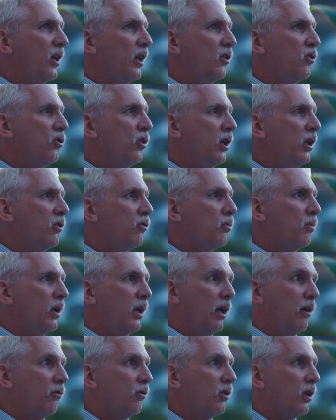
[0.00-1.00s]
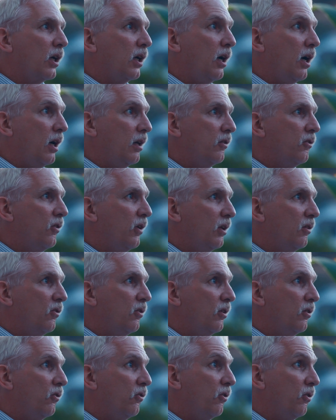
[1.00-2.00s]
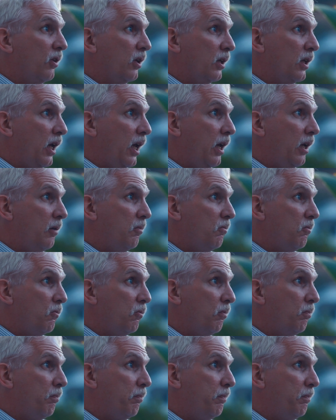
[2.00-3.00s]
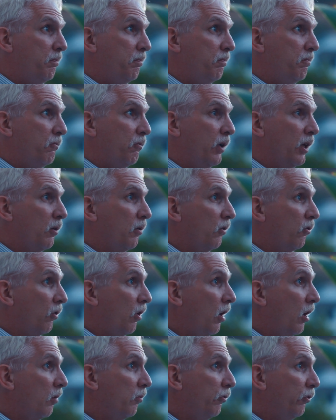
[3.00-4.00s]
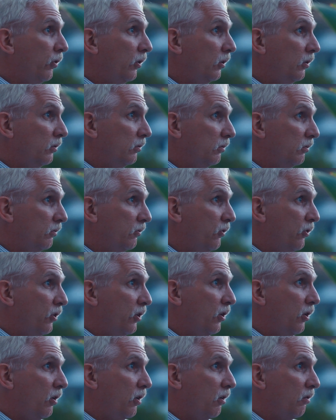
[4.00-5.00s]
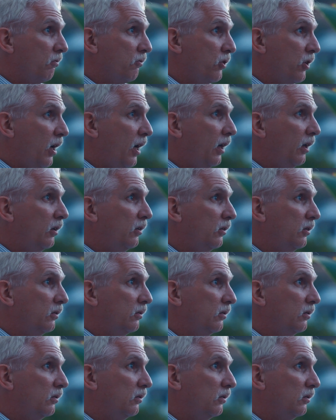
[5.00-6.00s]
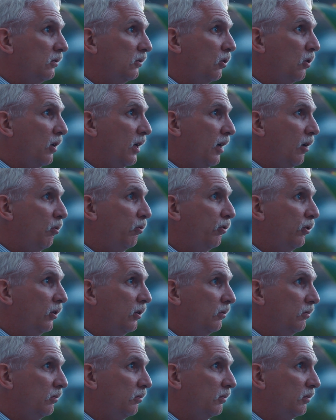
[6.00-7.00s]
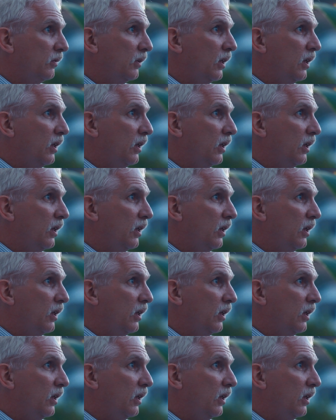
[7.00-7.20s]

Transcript: They teach whatever the content is of the game, whether it's harmful to your child or helpful.